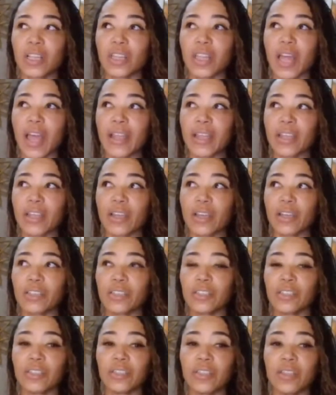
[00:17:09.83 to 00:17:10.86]
like
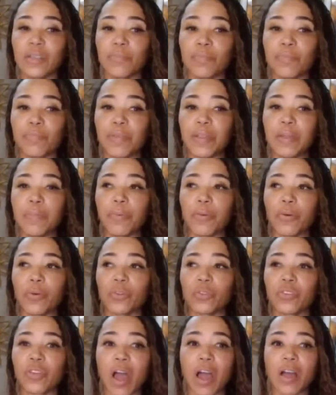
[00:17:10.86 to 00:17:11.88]
people
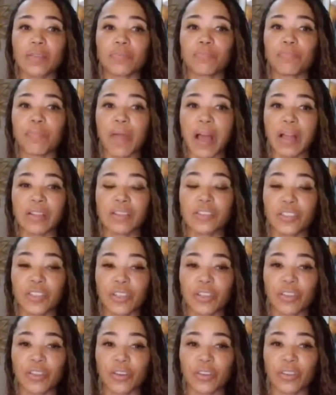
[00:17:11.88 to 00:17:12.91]
not
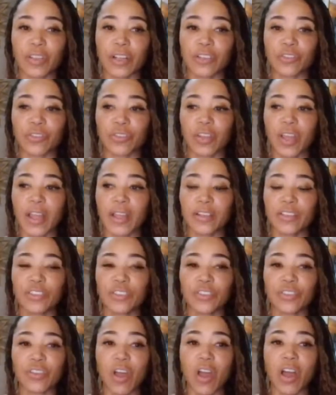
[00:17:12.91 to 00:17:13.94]
balancing their
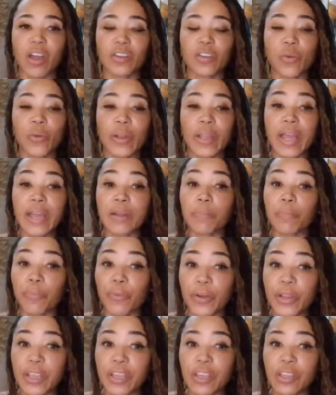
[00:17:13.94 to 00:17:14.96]
electrolytes, not knowing how to
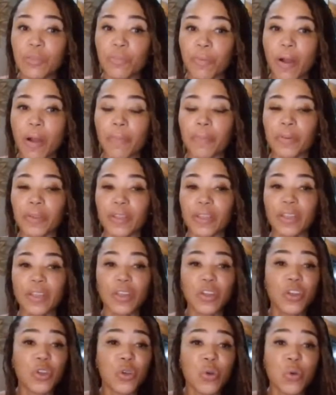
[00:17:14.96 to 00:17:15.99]
breathe properly.
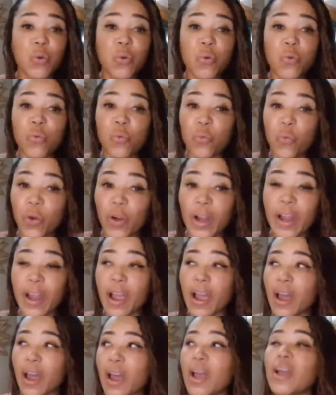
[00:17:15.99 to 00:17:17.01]

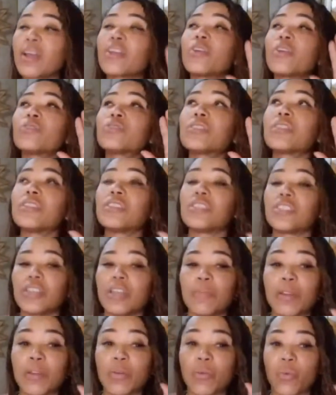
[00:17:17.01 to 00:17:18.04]
I go to the
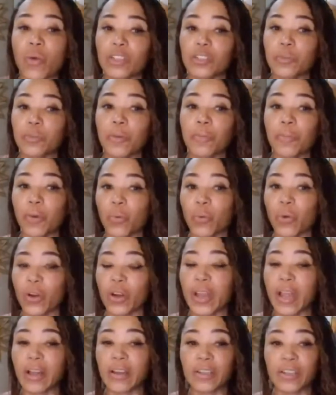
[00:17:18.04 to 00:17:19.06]
gym and I watch people
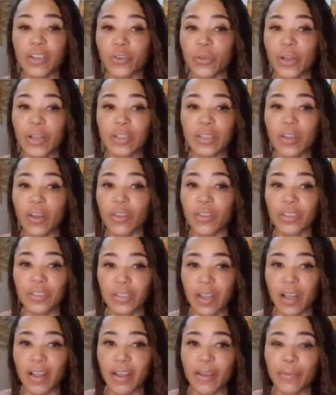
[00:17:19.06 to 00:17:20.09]
work out incorrectly all the
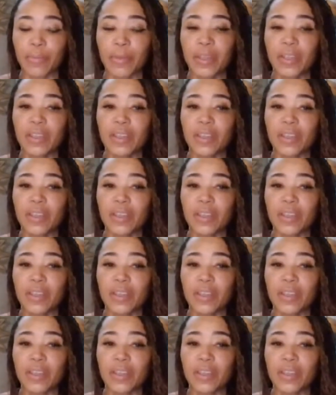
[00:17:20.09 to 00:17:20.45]
time,